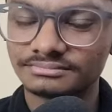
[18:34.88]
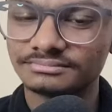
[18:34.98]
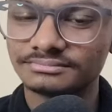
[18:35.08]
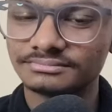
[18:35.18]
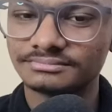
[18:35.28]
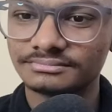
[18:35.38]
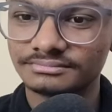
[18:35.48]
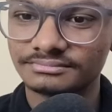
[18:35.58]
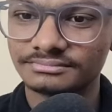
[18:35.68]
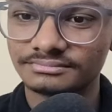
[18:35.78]

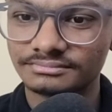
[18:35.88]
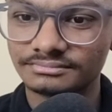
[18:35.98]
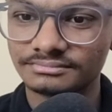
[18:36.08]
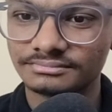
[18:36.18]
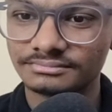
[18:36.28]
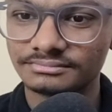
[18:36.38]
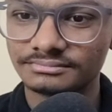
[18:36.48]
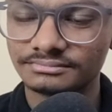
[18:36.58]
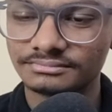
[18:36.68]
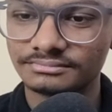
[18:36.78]

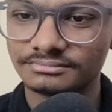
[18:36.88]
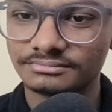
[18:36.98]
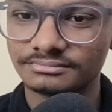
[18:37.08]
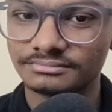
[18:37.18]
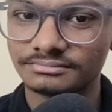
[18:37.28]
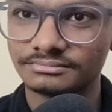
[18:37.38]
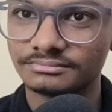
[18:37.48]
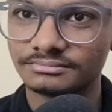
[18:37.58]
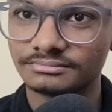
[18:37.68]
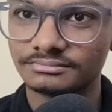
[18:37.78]

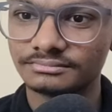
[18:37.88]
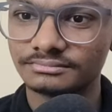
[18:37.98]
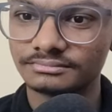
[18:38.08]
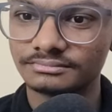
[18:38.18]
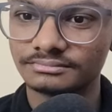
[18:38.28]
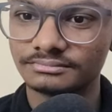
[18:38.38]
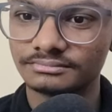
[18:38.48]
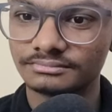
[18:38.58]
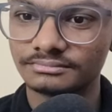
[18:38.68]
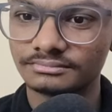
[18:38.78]

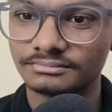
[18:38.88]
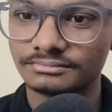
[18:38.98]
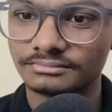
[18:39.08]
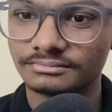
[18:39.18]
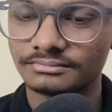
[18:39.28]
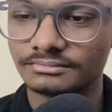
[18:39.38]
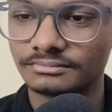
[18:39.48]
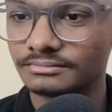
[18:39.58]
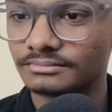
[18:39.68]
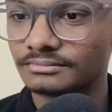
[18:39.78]

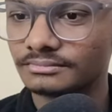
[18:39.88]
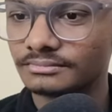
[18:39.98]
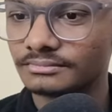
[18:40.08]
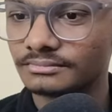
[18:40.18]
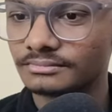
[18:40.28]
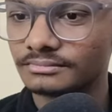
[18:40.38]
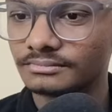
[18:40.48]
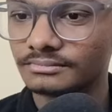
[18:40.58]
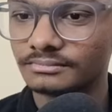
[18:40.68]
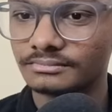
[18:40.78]

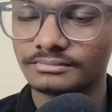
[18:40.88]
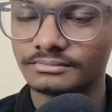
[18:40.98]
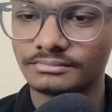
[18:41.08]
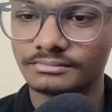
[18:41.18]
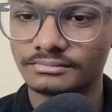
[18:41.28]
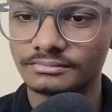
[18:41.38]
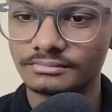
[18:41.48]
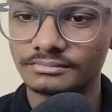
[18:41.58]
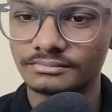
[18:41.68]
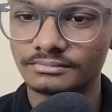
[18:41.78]

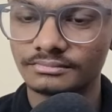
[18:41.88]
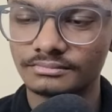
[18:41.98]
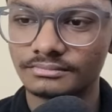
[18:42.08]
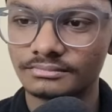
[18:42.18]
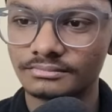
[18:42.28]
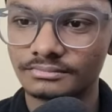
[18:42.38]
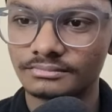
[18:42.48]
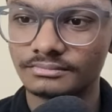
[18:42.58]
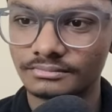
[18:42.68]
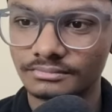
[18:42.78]
The person shown says nothing.